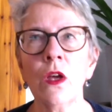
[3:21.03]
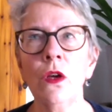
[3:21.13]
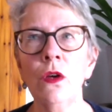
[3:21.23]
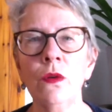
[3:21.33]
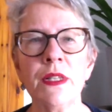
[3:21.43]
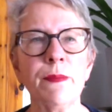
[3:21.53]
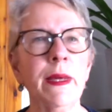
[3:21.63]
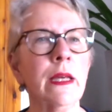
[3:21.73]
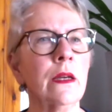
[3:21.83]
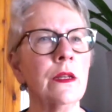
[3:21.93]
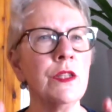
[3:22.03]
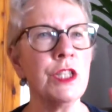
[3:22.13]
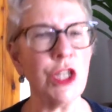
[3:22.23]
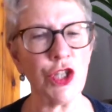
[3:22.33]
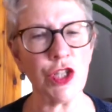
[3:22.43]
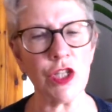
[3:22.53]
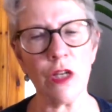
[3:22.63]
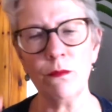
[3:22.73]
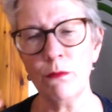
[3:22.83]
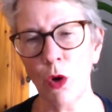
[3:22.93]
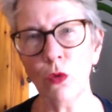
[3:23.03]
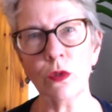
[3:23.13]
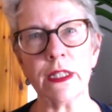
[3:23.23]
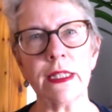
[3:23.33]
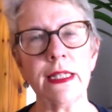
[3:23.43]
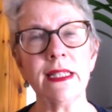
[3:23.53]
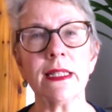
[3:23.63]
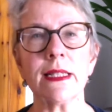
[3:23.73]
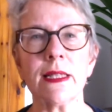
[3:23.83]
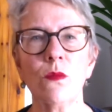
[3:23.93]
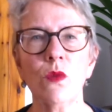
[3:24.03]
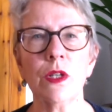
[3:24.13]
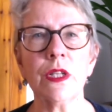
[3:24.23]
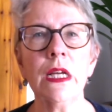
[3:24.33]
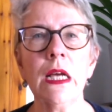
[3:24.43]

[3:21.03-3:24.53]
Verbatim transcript: who is being conditioned and molded into someone